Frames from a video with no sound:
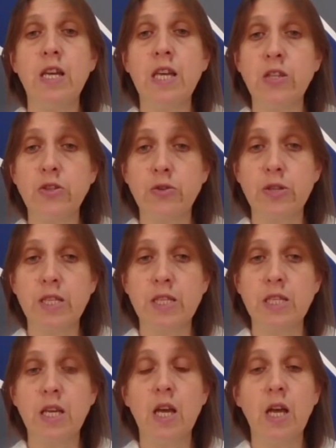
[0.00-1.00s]

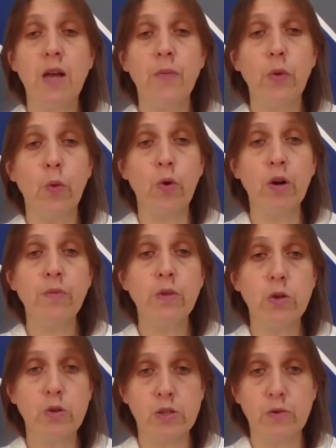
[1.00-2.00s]
interests or
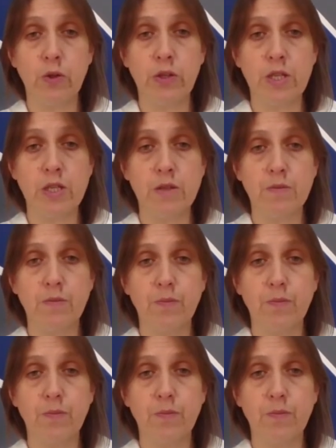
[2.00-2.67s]
usefulness.